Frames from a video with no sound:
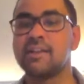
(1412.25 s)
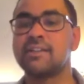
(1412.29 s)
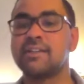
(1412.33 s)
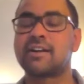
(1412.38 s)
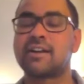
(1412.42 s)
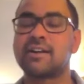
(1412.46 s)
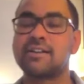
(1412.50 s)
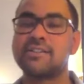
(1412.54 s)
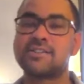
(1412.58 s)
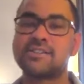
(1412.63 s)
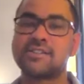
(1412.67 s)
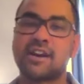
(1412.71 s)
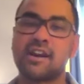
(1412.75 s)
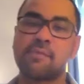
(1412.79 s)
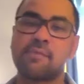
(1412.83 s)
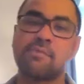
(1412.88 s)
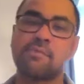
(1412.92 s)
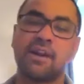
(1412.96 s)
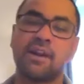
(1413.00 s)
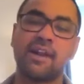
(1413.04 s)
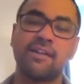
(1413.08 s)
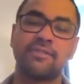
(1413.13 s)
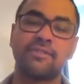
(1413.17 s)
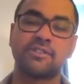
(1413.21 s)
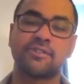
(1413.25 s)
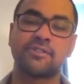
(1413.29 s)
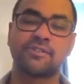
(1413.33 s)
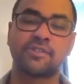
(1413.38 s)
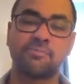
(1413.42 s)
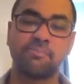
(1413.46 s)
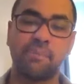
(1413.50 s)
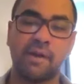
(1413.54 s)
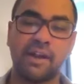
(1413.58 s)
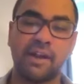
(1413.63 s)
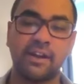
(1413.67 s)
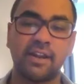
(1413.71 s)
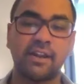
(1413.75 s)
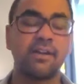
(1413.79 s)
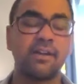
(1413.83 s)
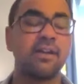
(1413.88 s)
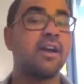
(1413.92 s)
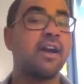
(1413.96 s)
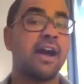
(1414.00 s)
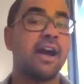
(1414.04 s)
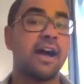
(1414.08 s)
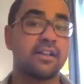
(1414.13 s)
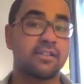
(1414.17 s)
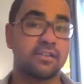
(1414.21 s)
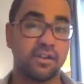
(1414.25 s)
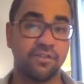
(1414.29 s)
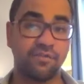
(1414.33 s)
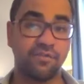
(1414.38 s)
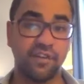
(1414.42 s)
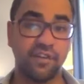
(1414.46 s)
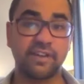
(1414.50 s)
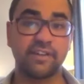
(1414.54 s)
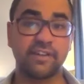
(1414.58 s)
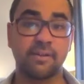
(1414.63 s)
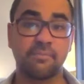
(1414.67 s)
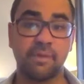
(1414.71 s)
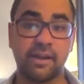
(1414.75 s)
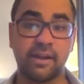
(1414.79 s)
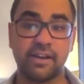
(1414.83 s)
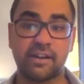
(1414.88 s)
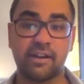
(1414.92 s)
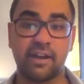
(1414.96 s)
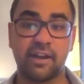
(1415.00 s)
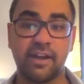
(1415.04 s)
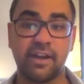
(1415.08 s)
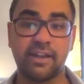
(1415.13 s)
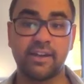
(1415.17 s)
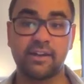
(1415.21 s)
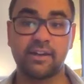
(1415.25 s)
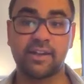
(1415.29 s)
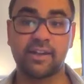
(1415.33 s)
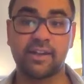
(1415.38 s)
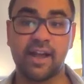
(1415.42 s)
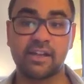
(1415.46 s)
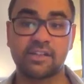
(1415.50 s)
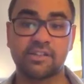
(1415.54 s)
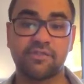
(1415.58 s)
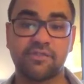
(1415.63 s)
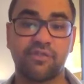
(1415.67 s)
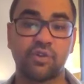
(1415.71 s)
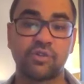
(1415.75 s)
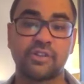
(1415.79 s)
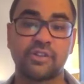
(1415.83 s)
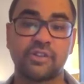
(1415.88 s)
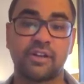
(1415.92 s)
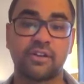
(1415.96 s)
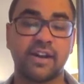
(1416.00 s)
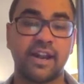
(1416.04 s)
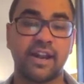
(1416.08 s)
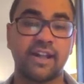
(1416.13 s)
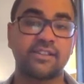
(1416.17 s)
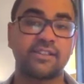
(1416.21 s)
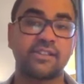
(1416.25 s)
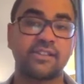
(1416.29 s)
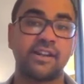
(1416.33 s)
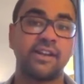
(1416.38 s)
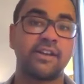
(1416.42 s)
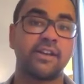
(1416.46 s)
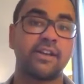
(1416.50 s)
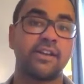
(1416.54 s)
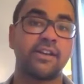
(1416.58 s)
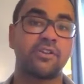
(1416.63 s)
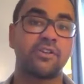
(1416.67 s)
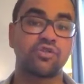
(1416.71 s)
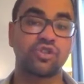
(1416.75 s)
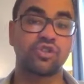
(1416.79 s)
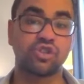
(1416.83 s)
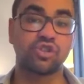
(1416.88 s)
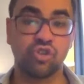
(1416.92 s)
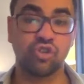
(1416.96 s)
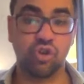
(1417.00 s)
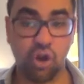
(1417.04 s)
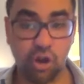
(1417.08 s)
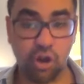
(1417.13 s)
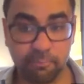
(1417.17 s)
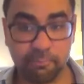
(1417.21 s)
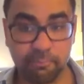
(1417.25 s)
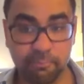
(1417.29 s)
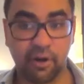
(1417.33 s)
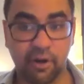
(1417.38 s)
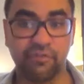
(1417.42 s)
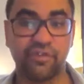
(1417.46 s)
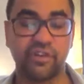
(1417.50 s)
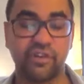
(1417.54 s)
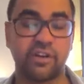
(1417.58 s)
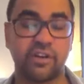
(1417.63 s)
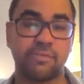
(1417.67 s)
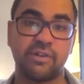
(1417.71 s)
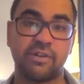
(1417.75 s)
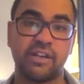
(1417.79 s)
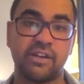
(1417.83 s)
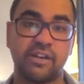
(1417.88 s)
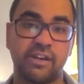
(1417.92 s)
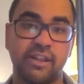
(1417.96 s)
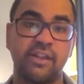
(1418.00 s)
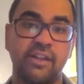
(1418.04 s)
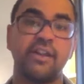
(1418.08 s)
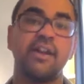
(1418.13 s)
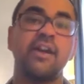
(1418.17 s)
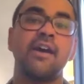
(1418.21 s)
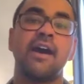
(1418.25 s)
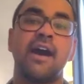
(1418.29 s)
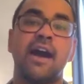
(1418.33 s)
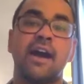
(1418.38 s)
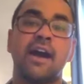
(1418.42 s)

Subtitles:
The considerable levels of spending, as reflected by a decline in cash flows, are translating into strong profitability,